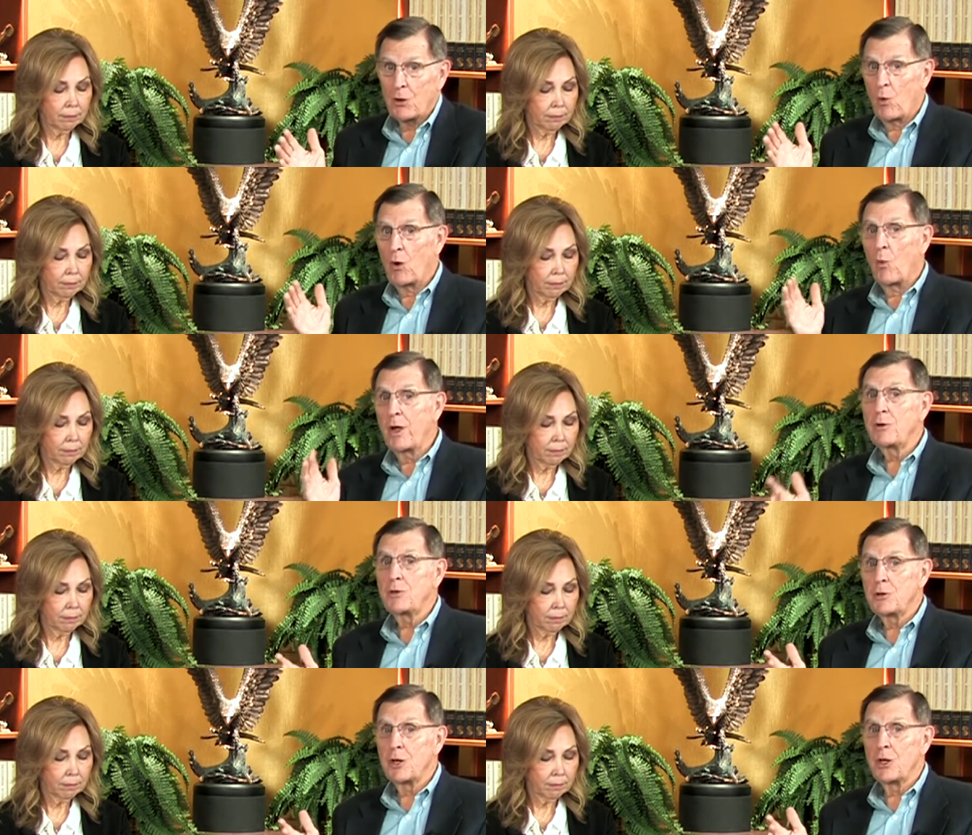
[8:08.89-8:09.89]
Speaker 1: or what will
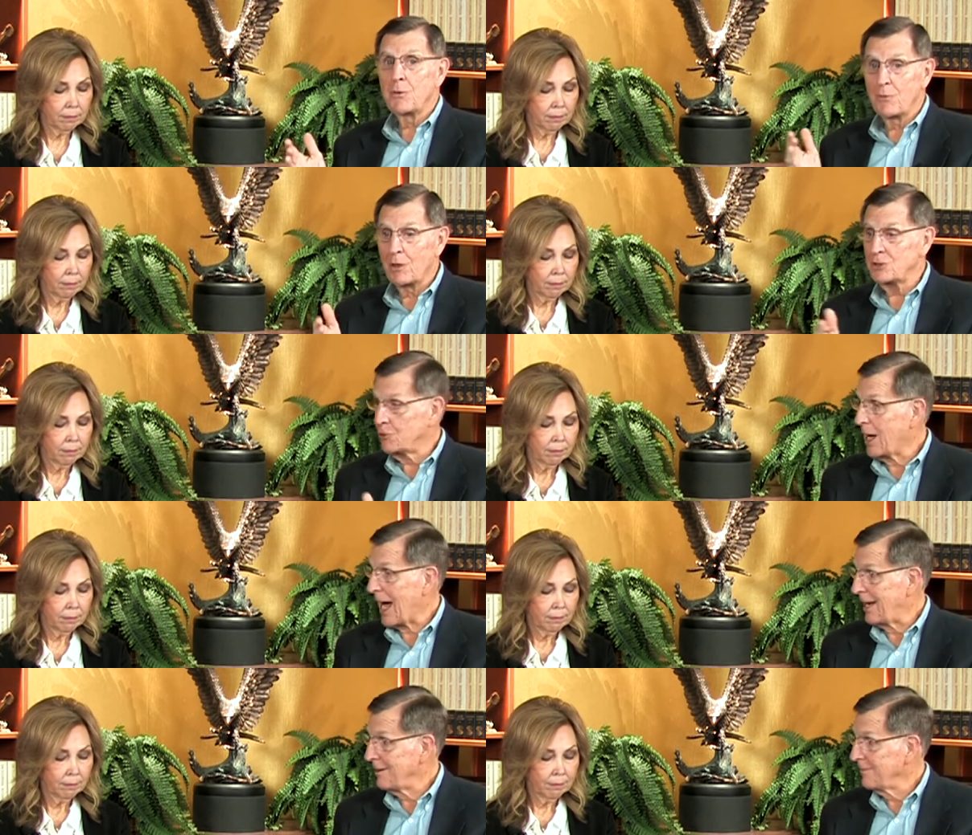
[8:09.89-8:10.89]
you do with what you got?
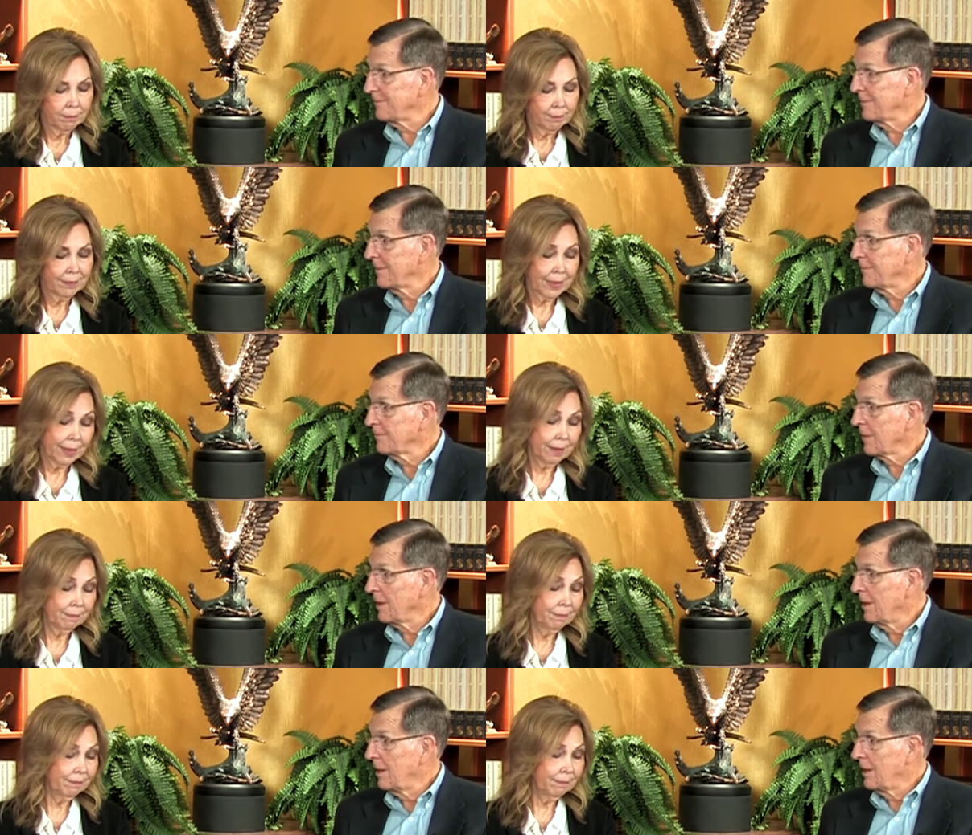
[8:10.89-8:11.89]
Yeah.
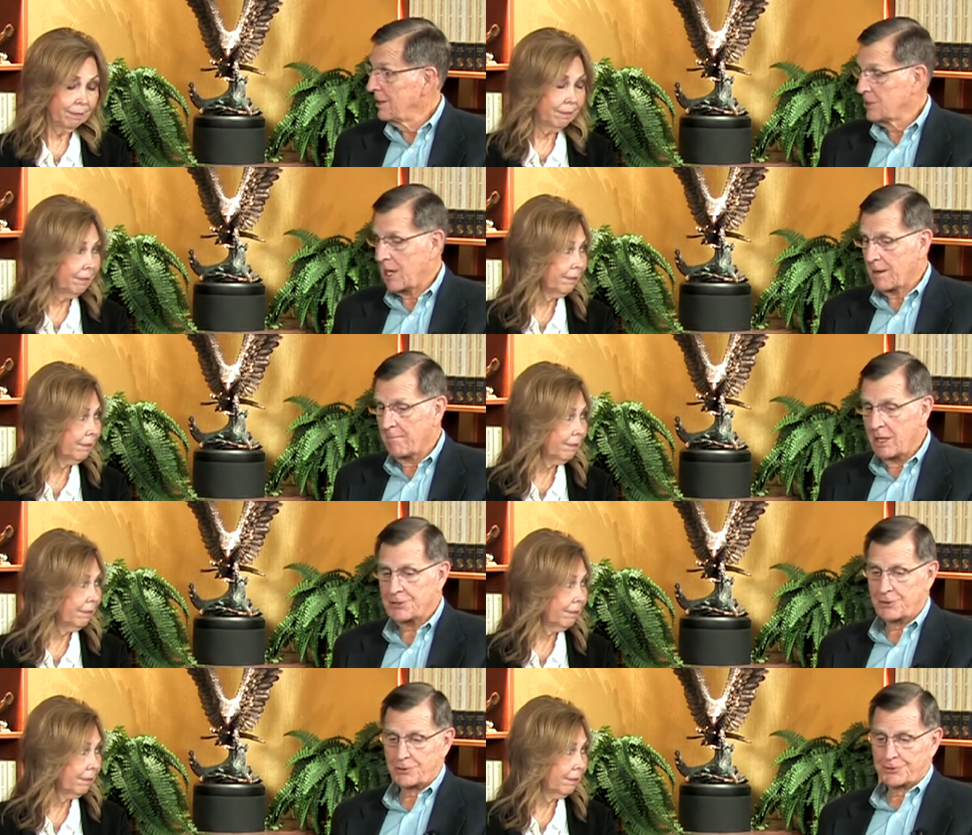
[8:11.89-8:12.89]
It's like
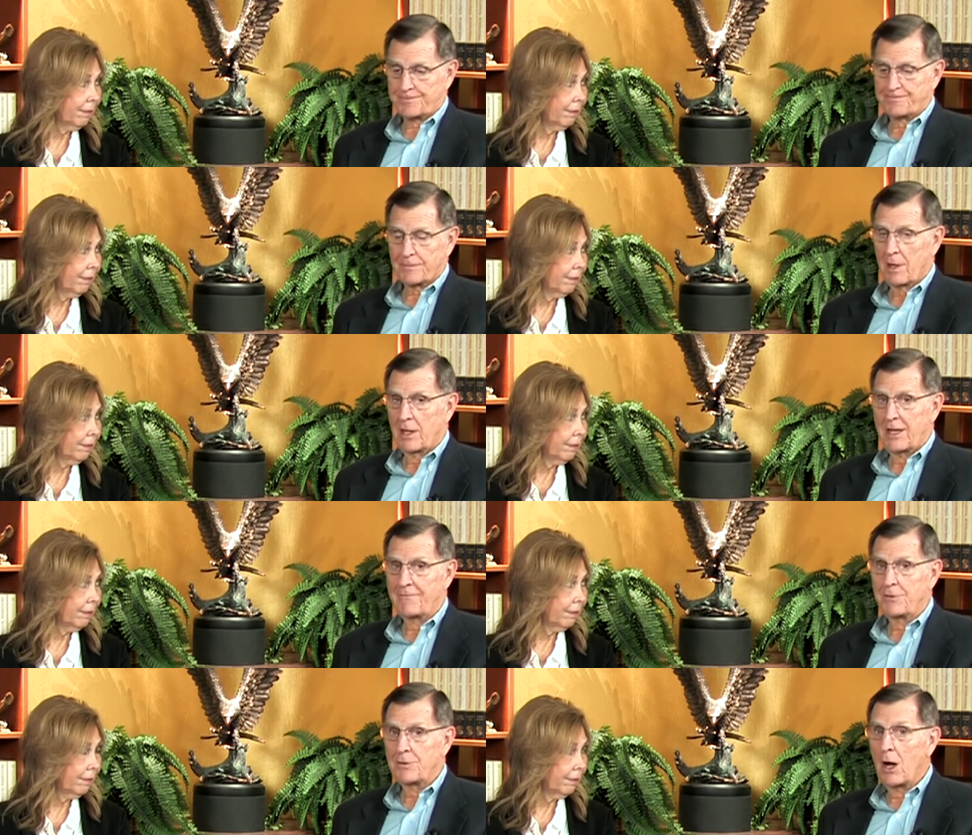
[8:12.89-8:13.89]
muscles.
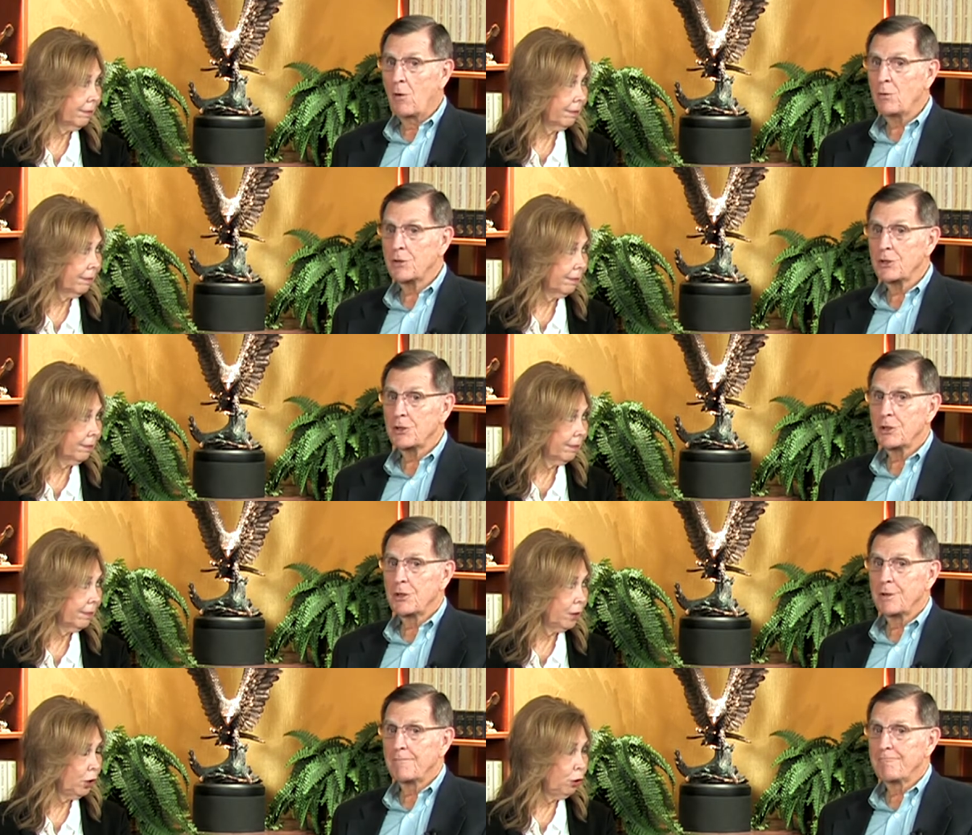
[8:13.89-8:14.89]
If you don't
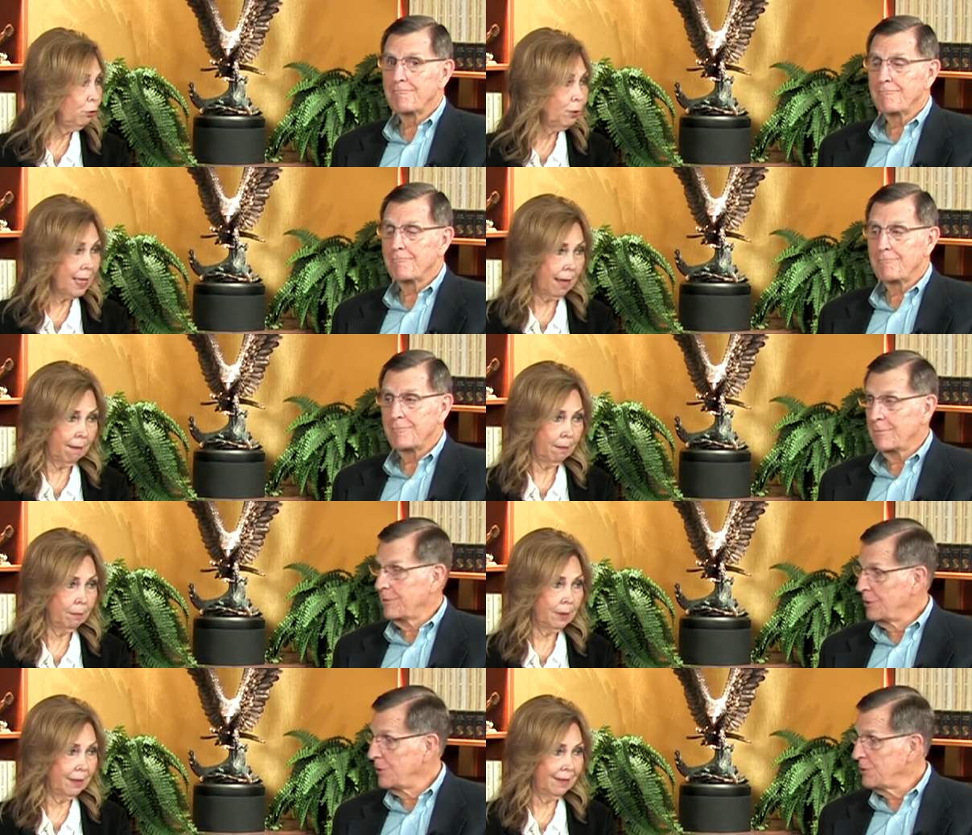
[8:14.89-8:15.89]
Speaker 2: use
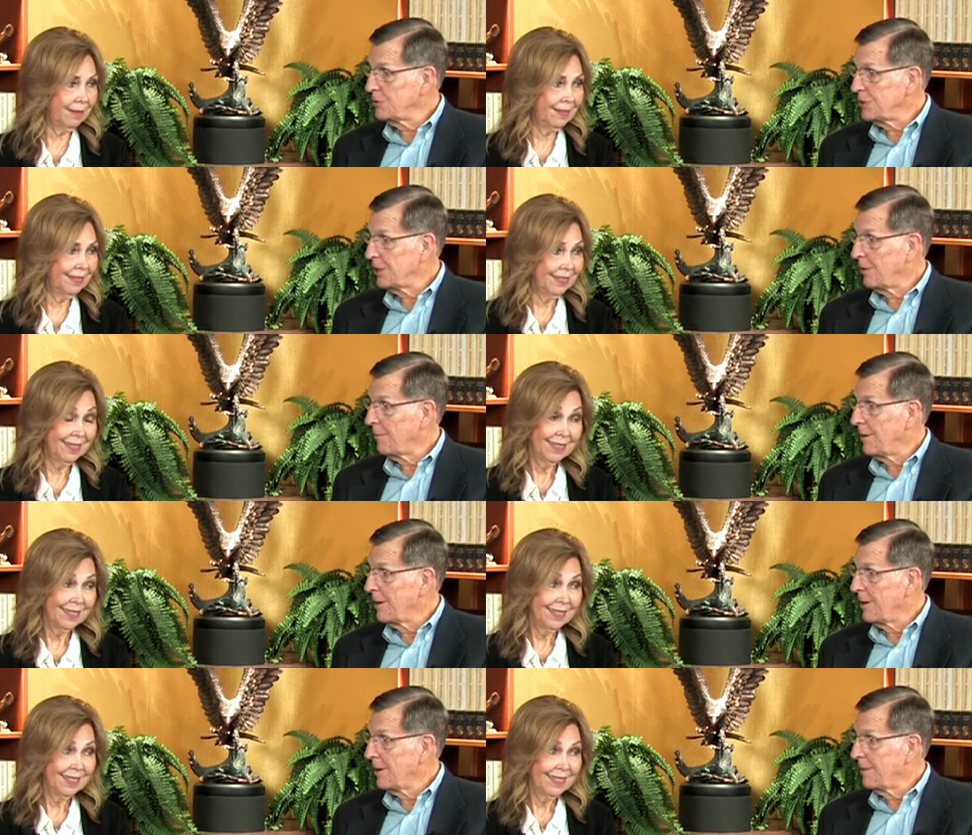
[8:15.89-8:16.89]
them, use
Speaker 1: them,
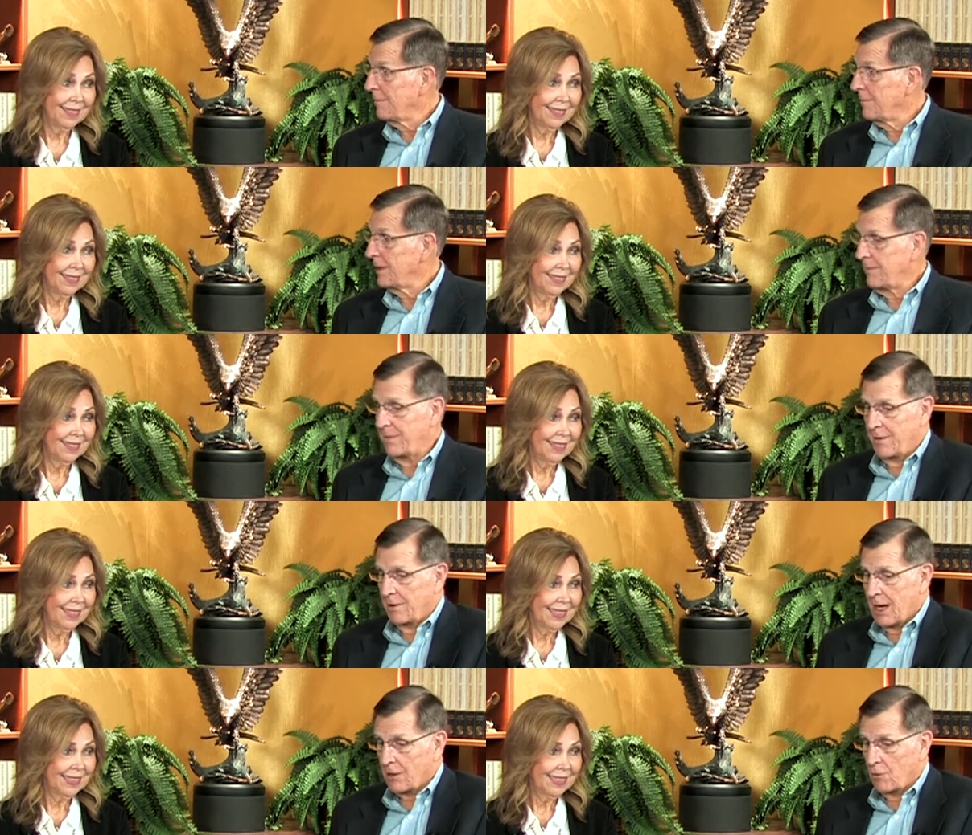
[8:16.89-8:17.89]
then they're
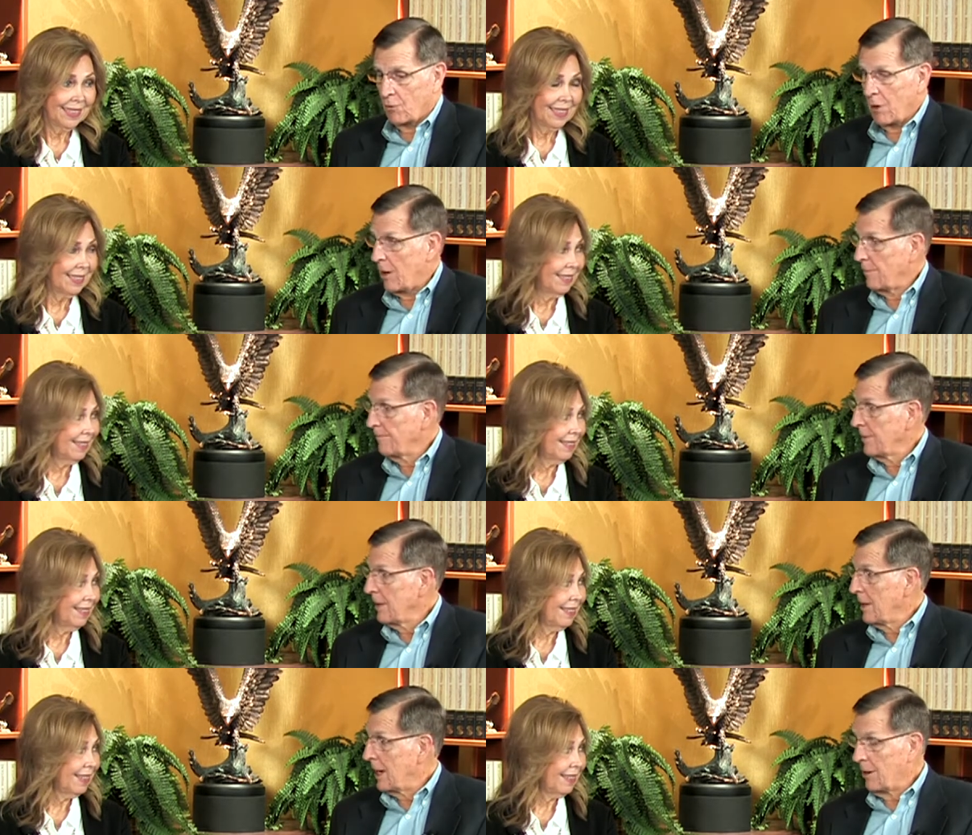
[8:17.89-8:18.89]
not going to grow.
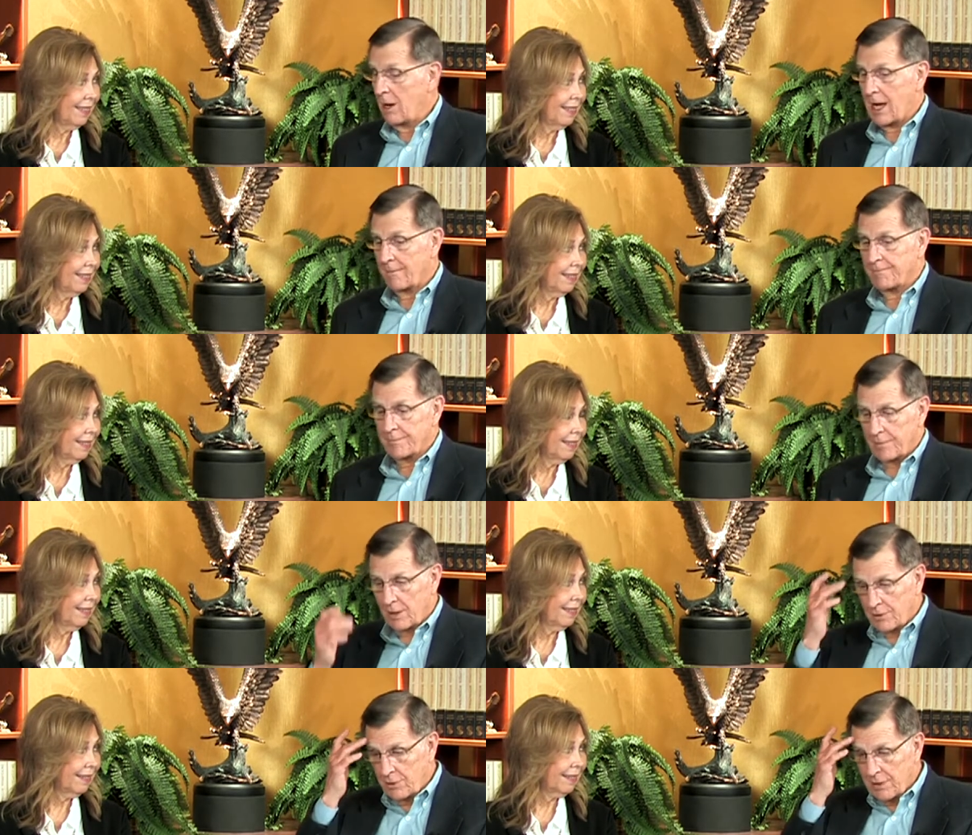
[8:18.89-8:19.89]
I know, like, you
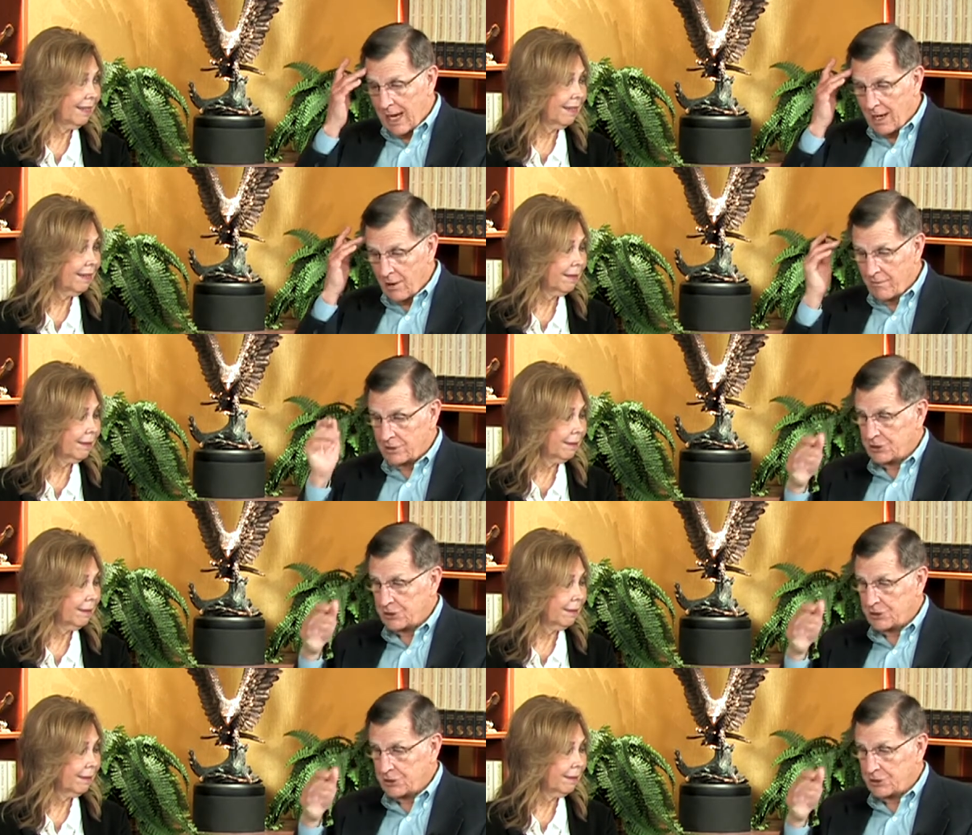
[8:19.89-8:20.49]
know, you and I go to the